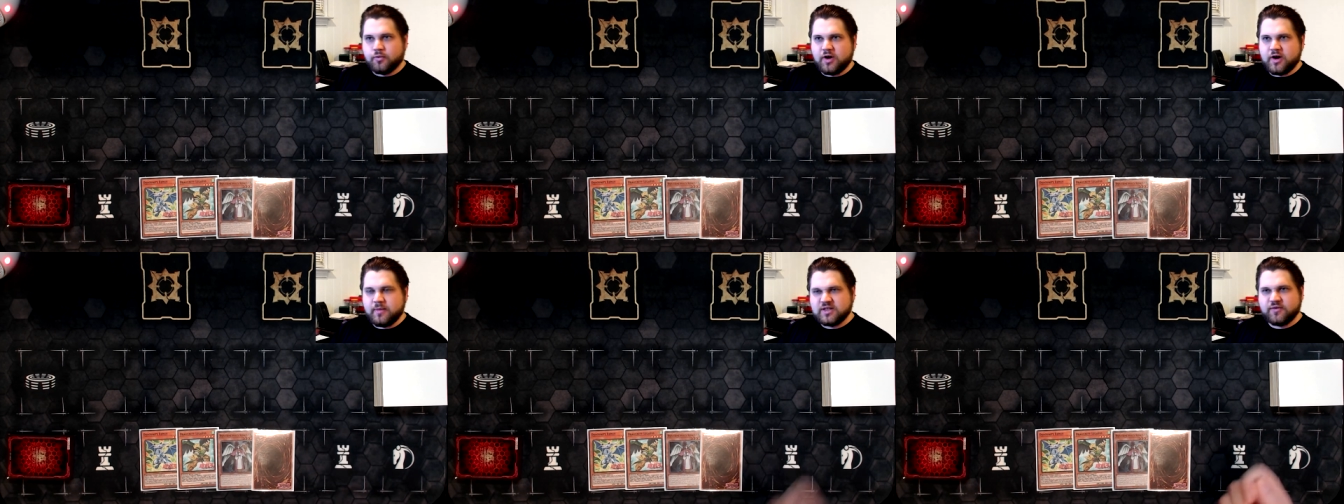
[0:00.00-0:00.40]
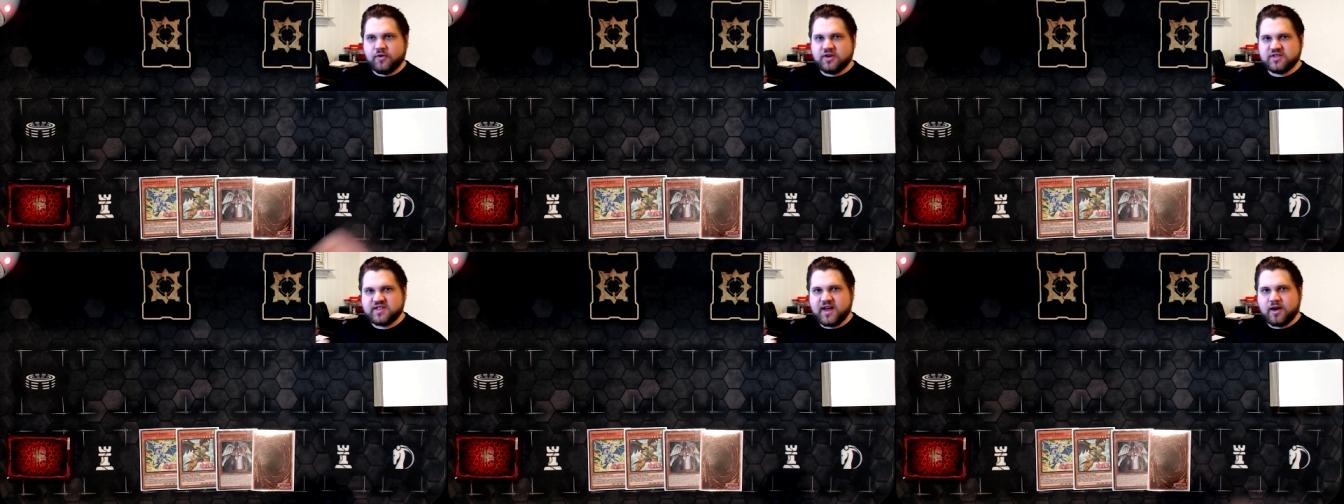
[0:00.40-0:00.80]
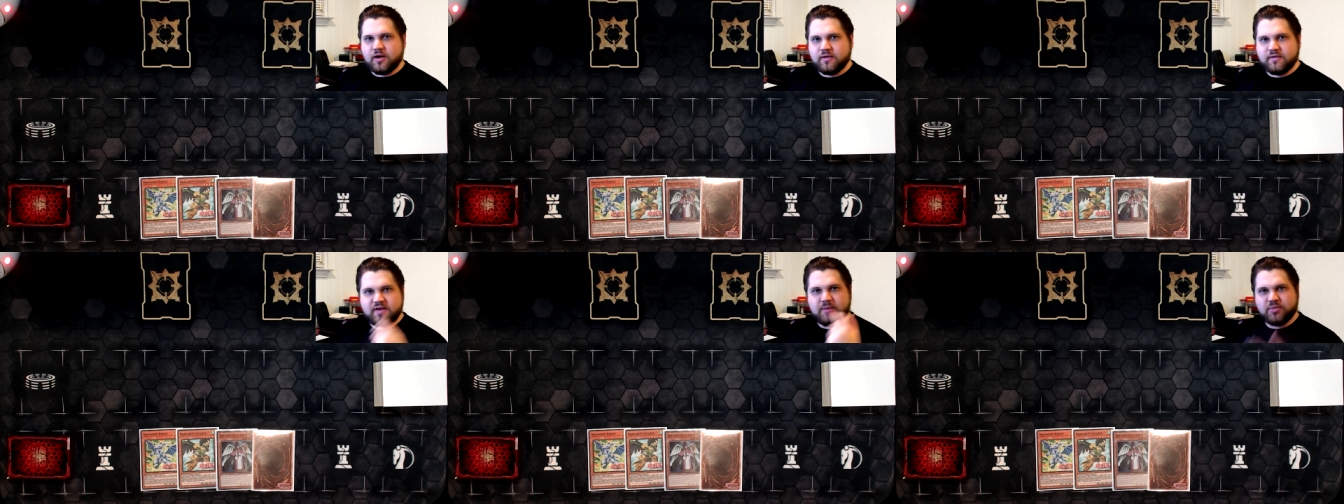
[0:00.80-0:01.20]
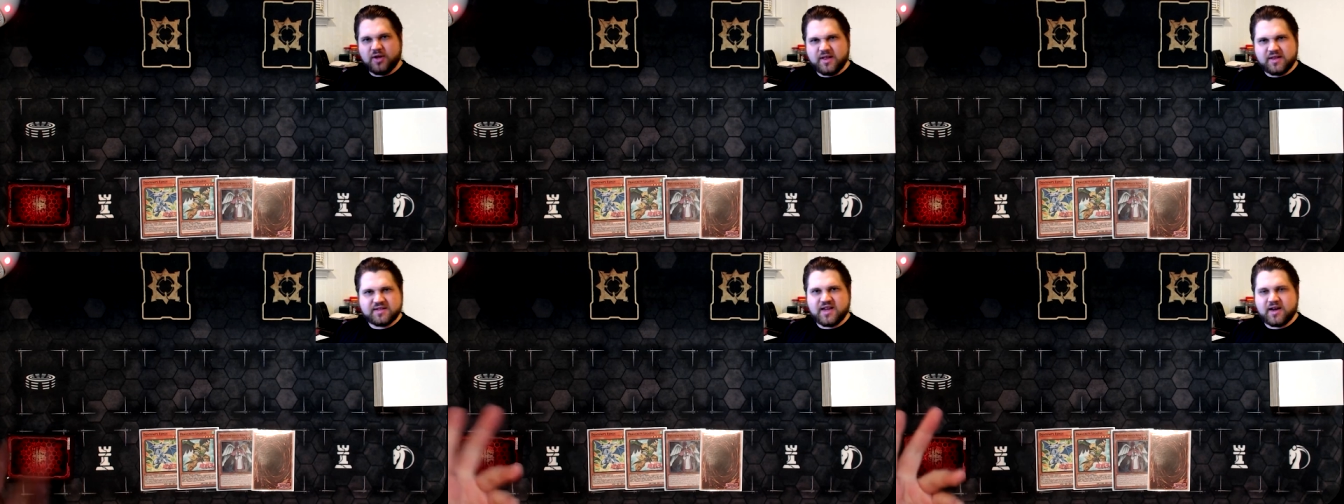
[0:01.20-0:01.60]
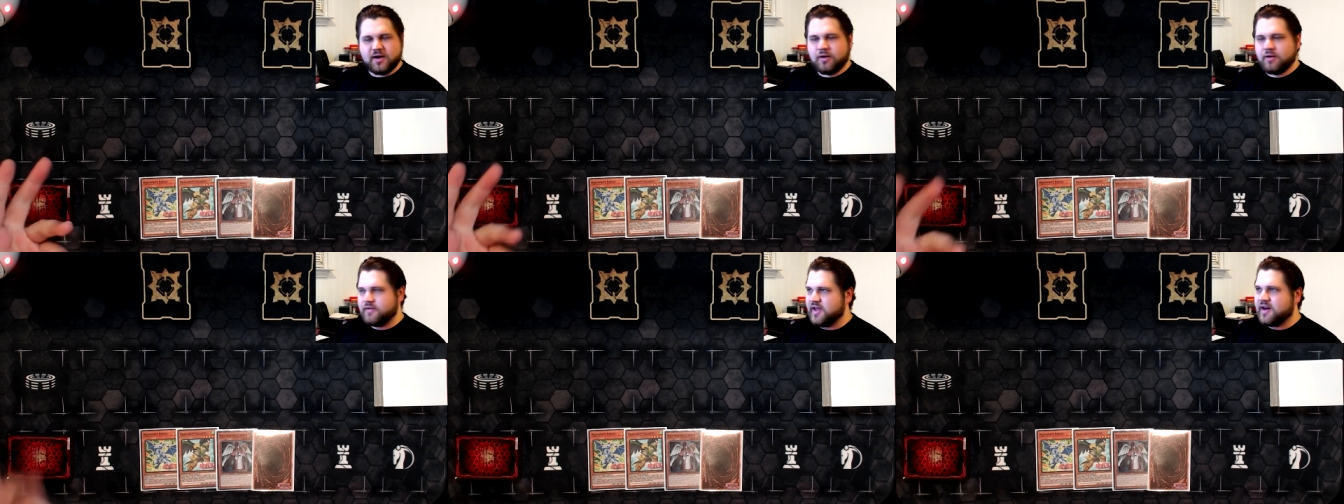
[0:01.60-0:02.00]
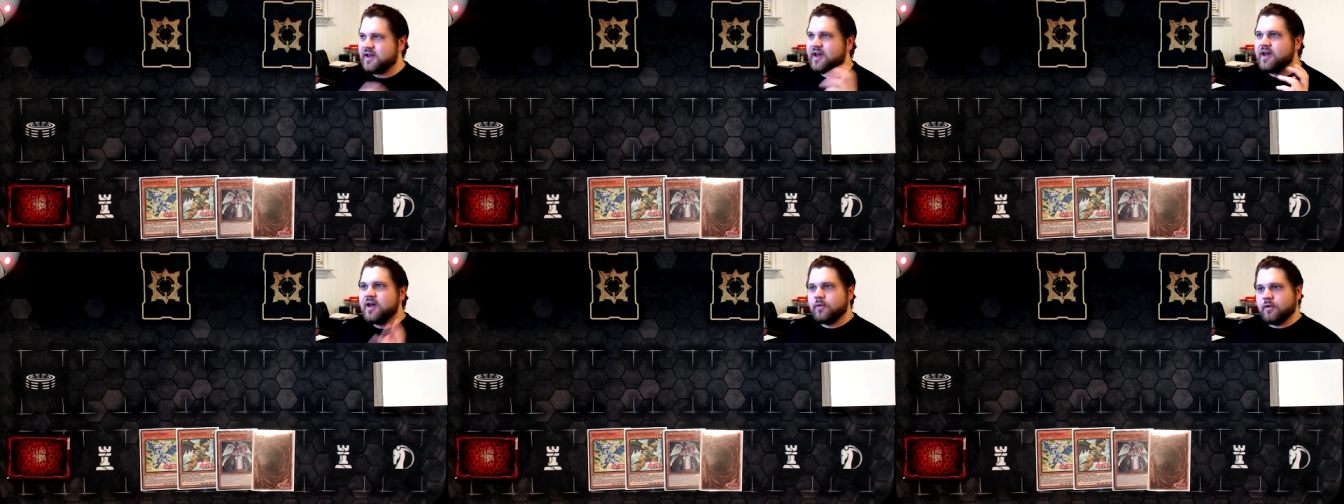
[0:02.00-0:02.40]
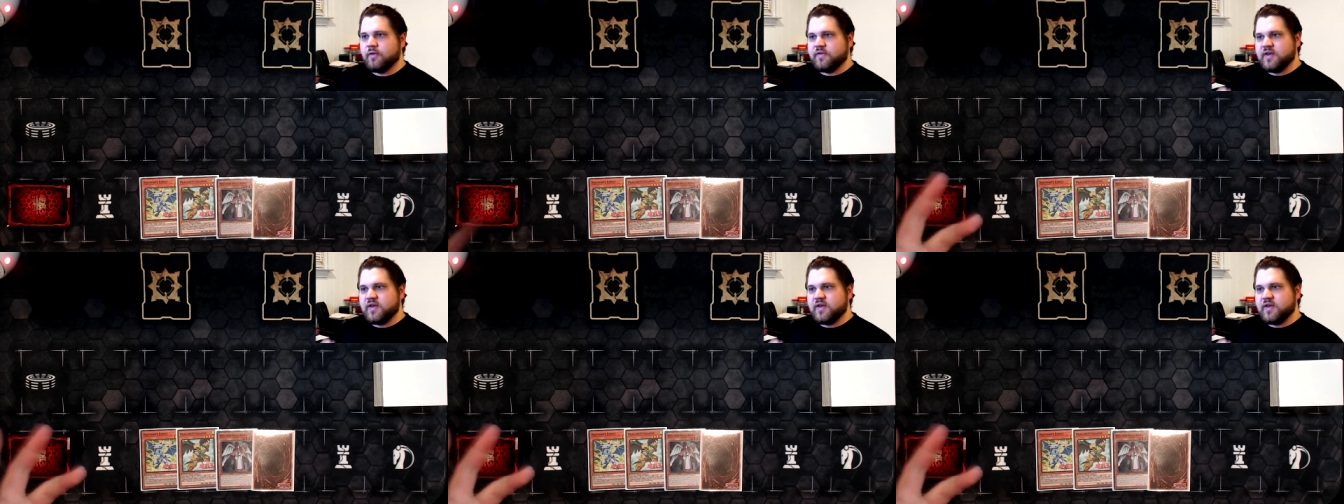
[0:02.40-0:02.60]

then you Remus for a second Ravine, play the second Ravine,